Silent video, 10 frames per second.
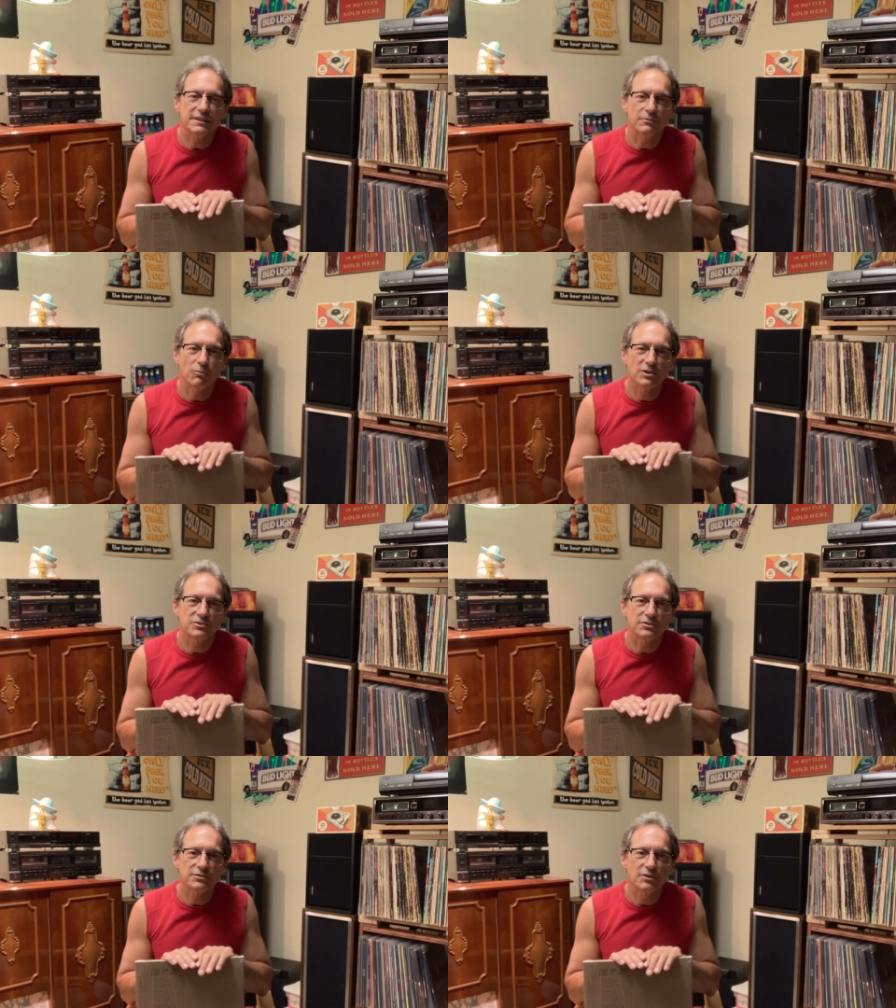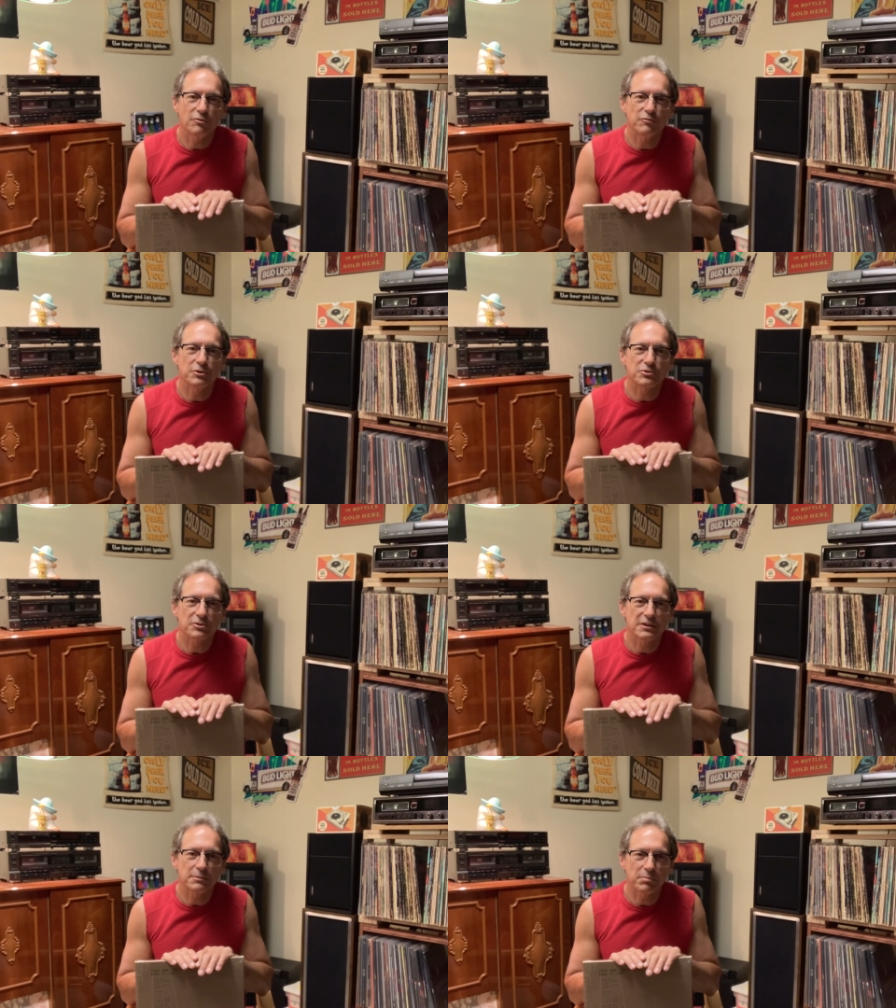it wasn't
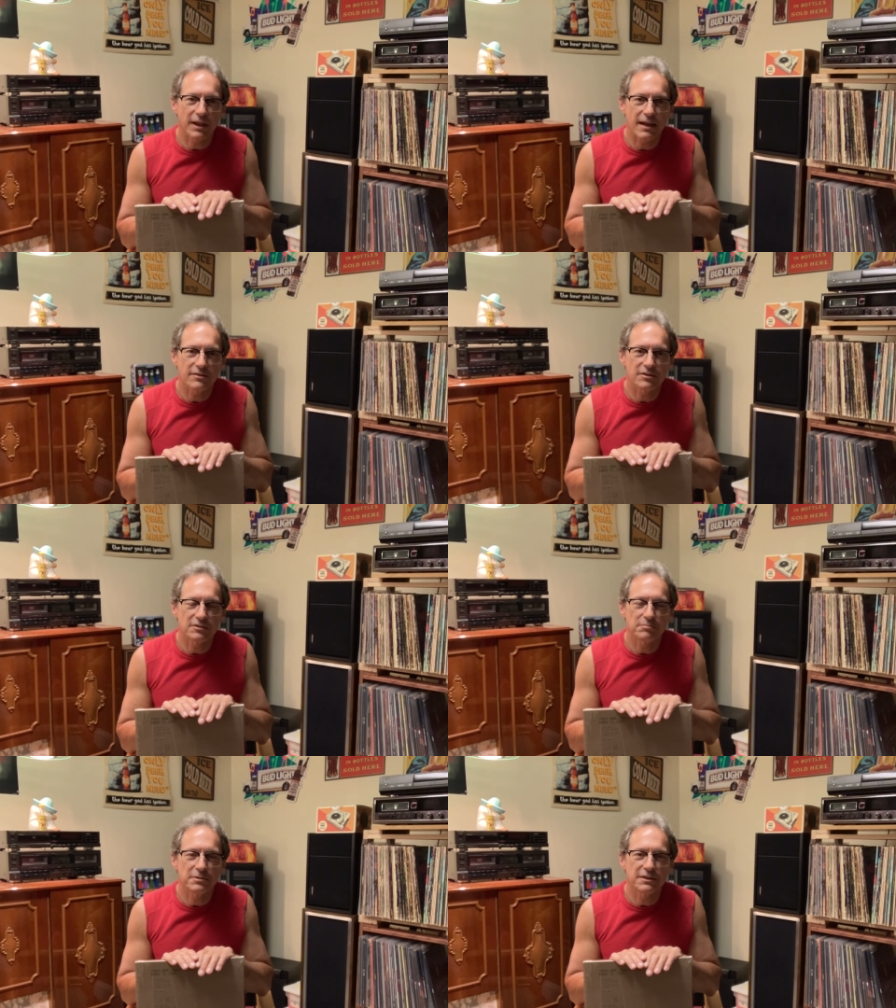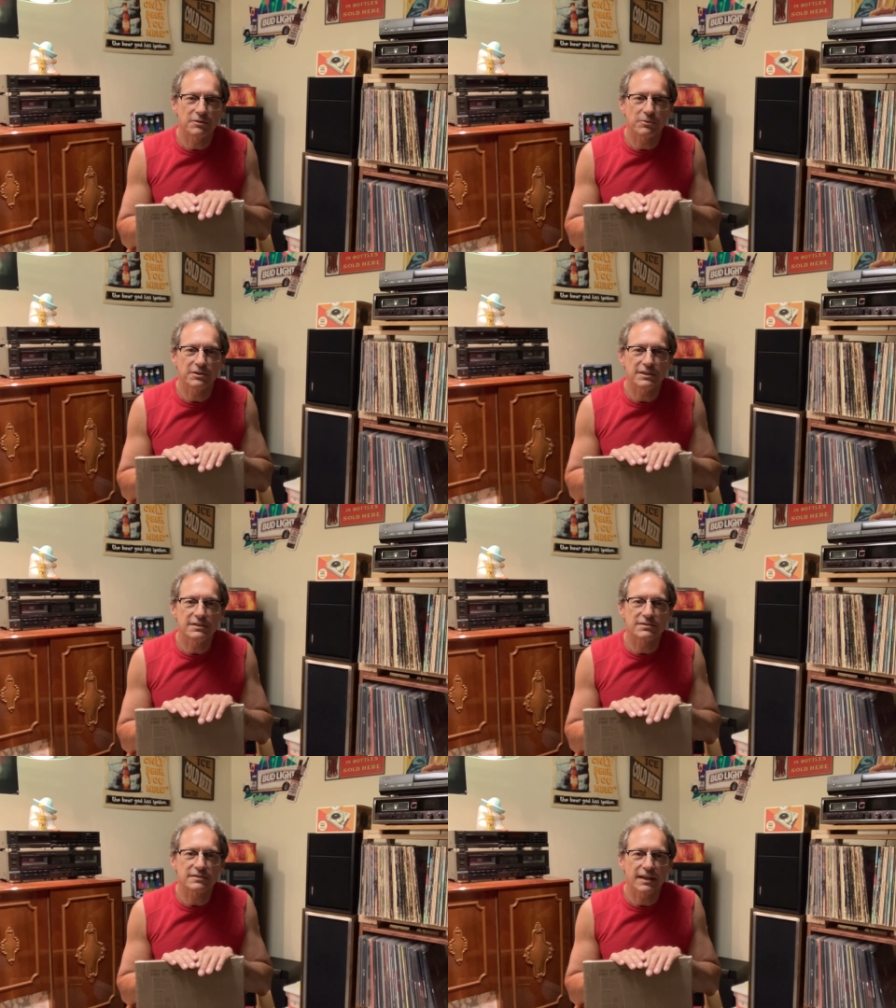officially planned on being
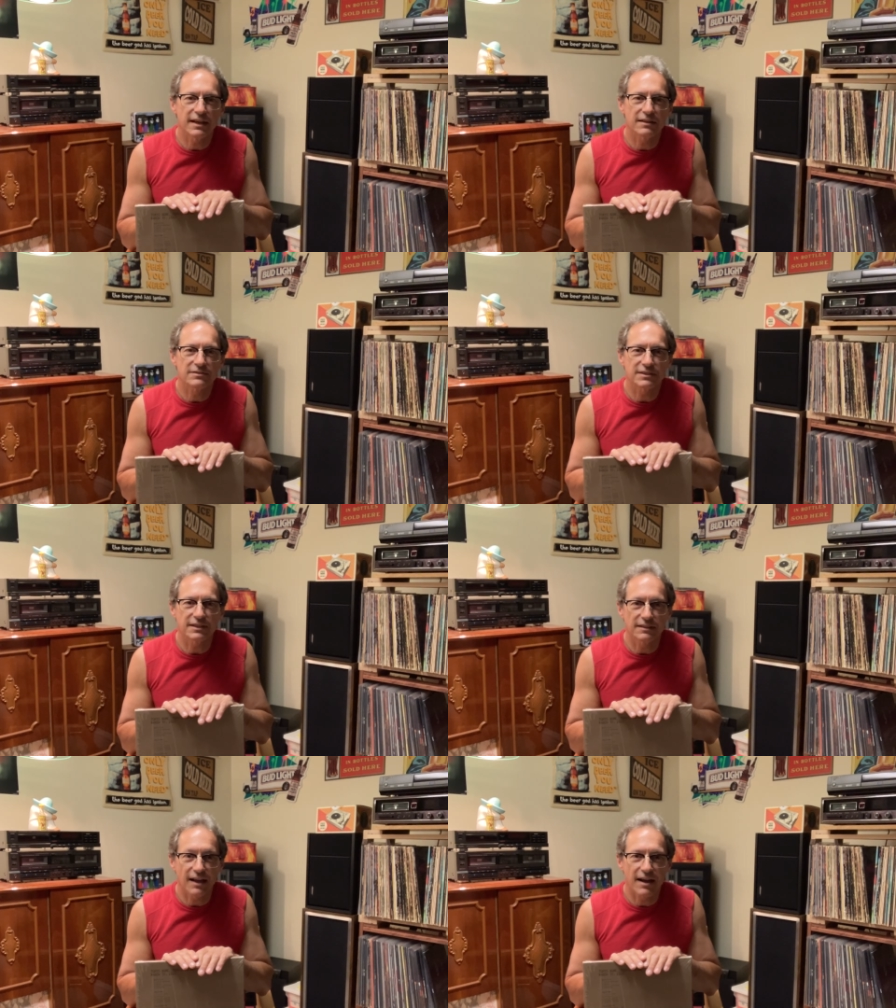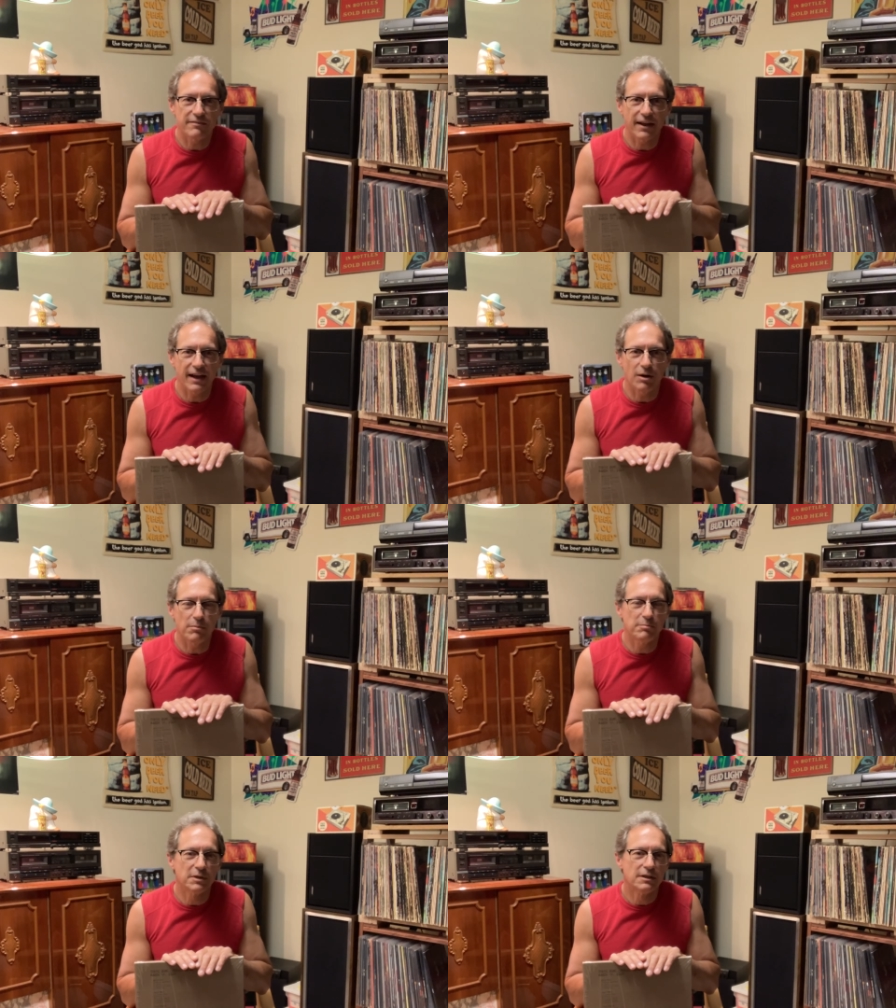released as a live
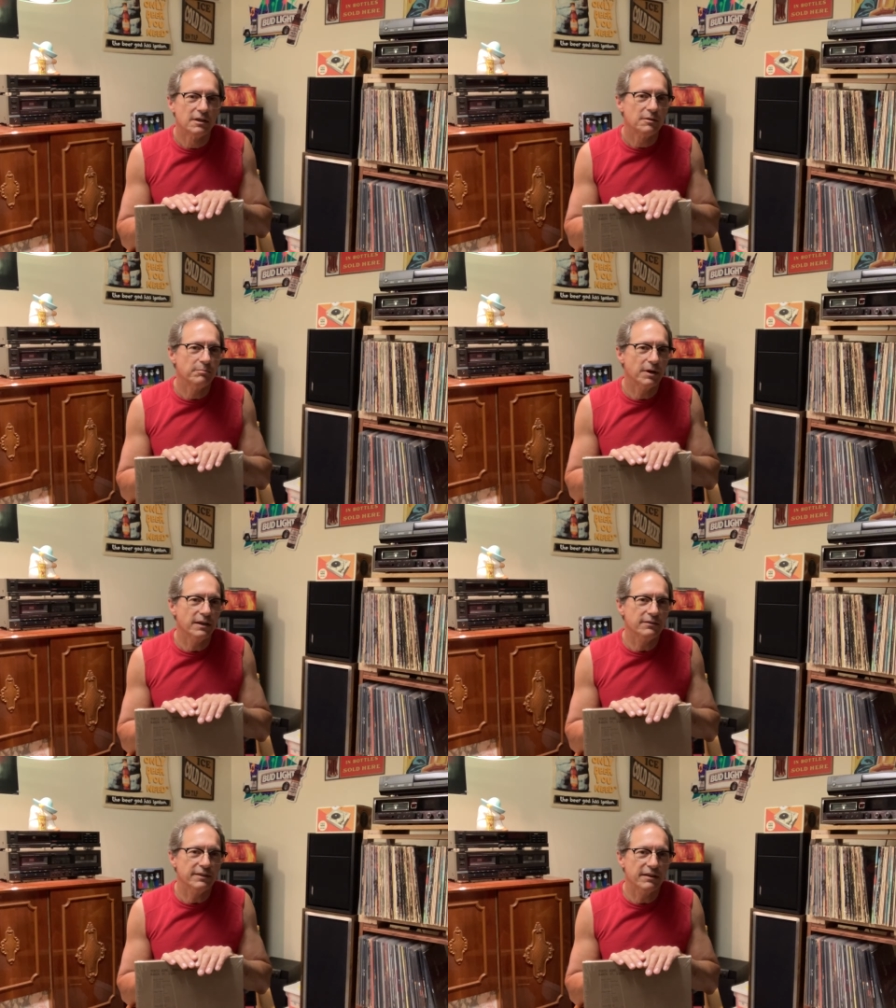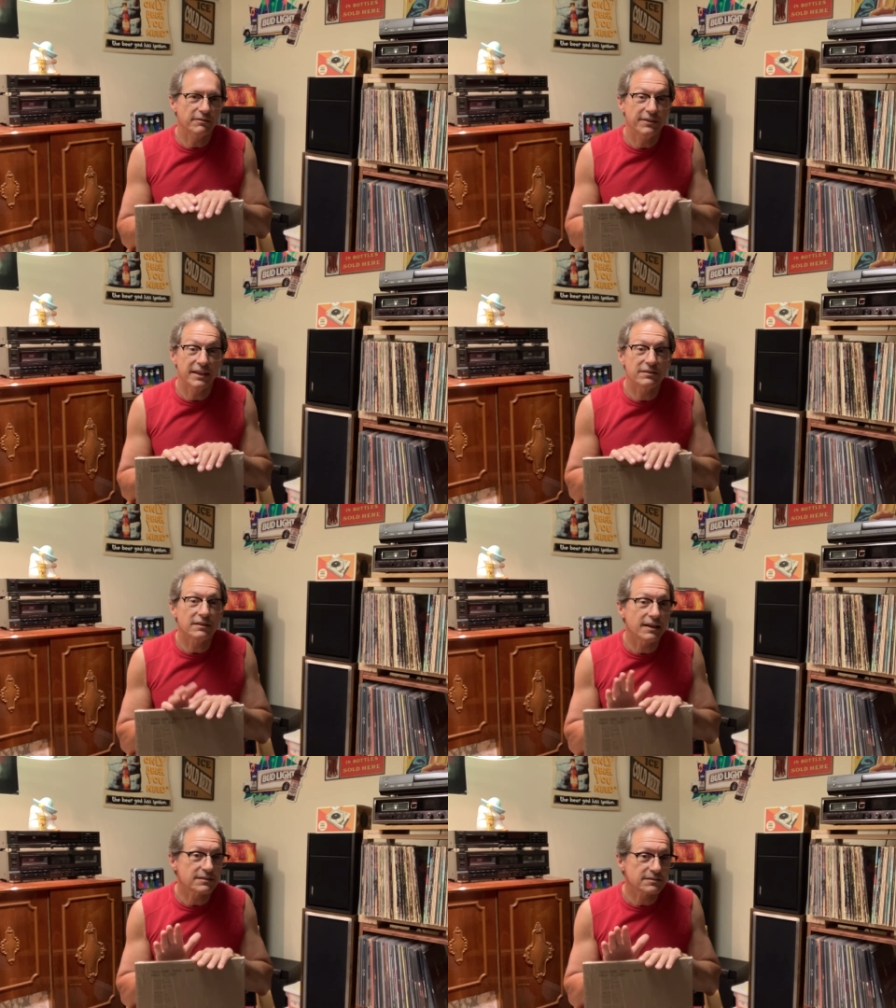album, but
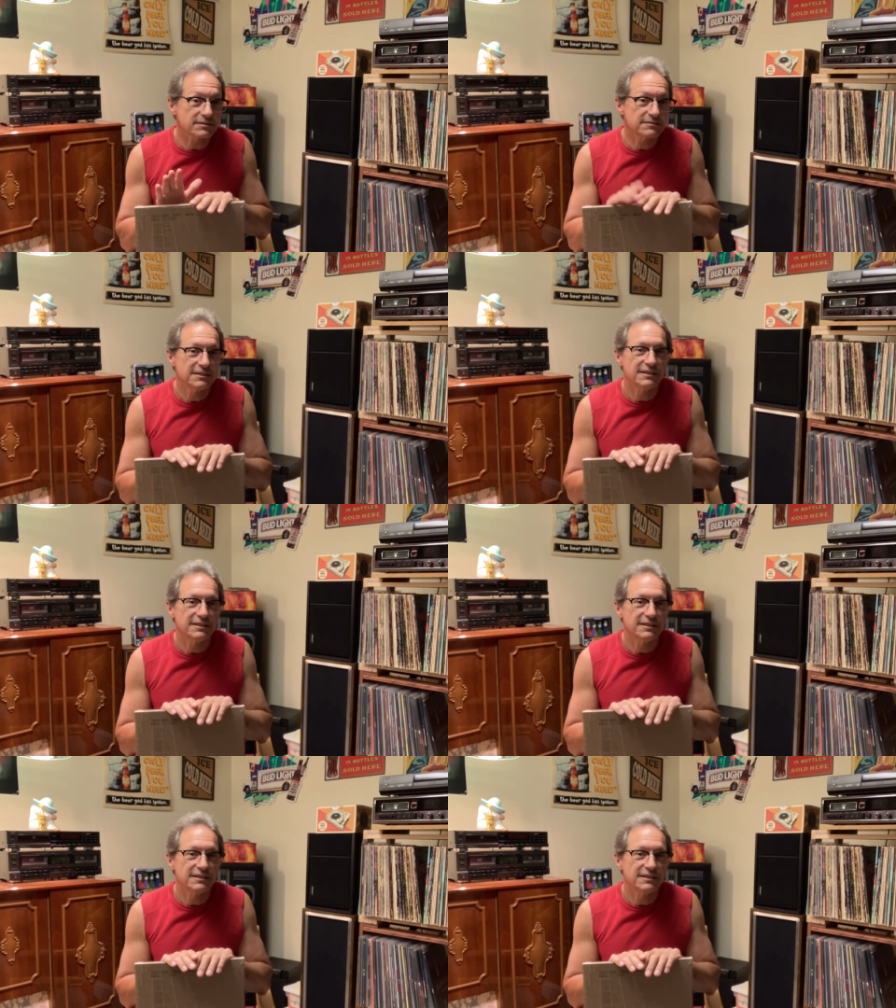nonetheless,